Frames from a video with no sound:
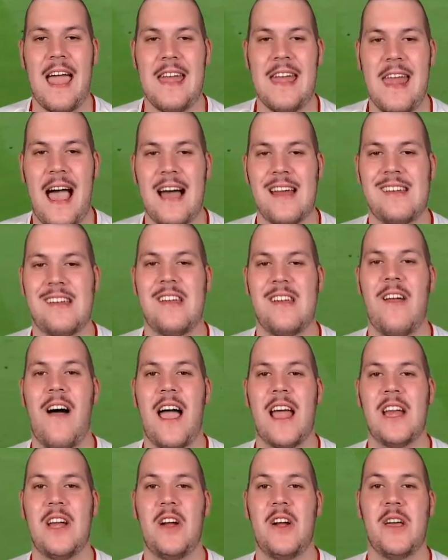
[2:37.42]
out,
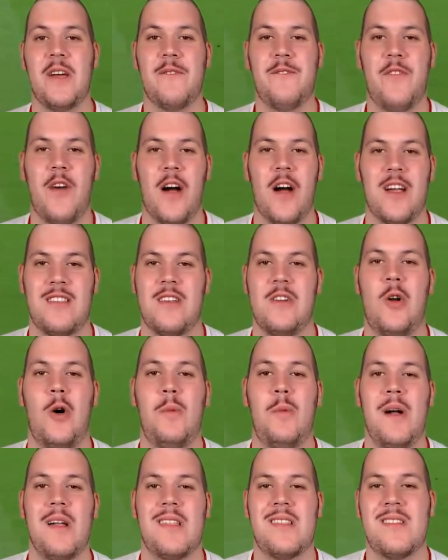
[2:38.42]
denying Nottingham Forest an
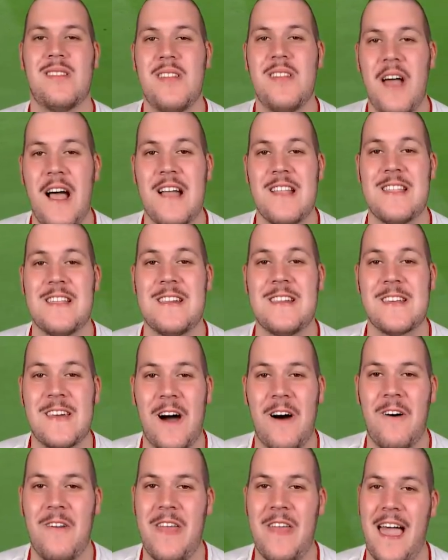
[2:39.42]
almost certain
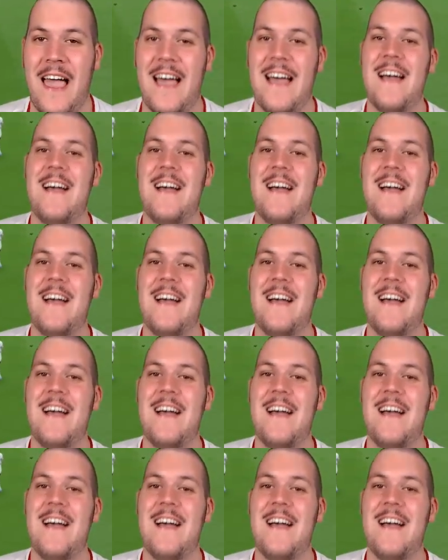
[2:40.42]
goal there.